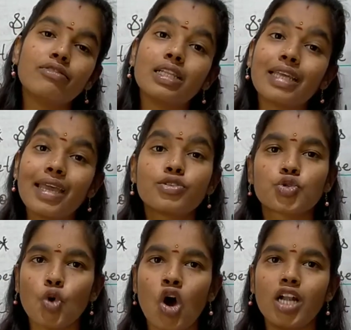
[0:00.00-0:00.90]
will get
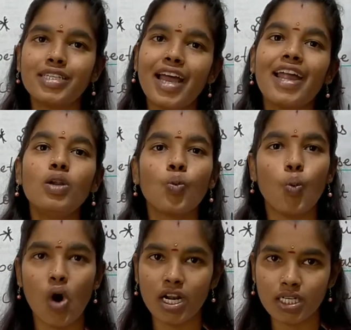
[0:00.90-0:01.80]
salt and
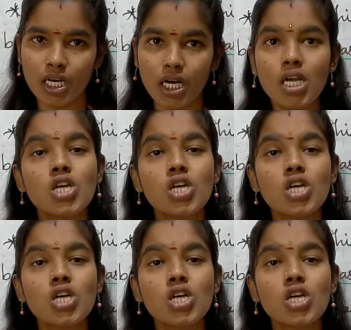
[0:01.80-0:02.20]
water.